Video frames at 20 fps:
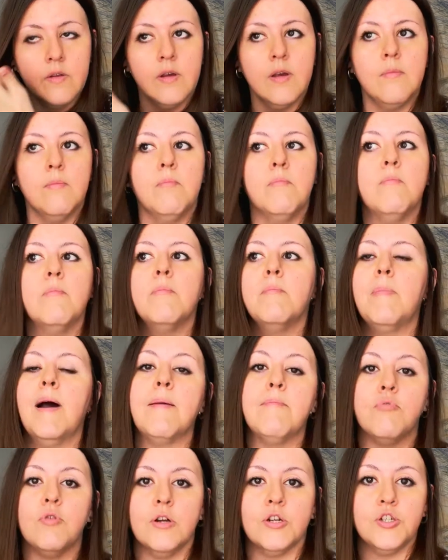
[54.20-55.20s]
my
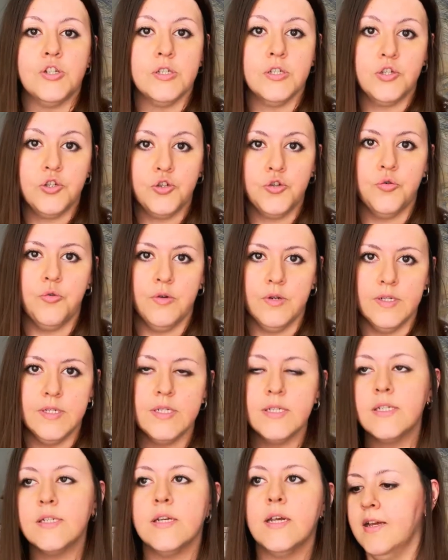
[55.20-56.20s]
brushes
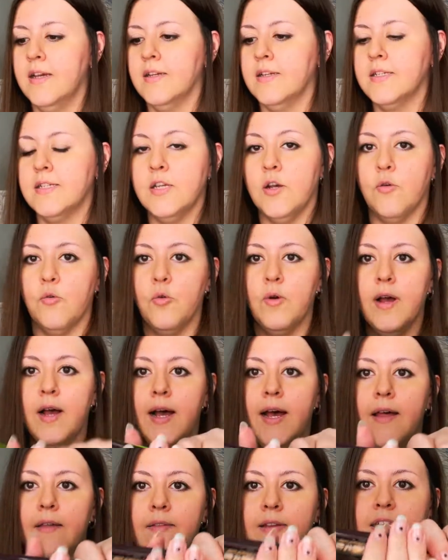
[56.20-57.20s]
choice. So
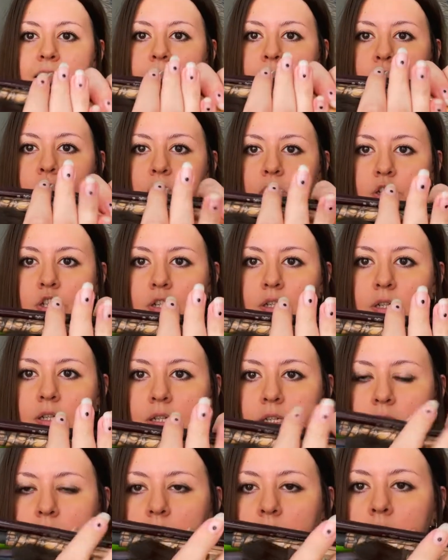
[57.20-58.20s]
these
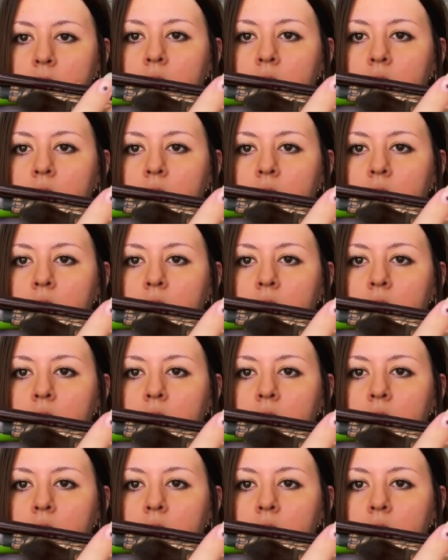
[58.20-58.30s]
brushes